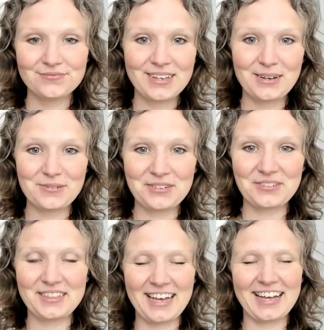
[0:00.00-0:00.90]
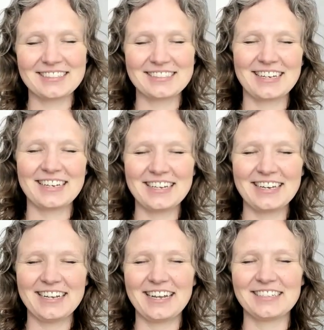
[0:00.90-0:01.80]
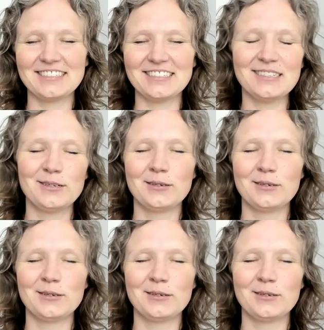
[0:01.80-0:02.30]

going to relax and get connected.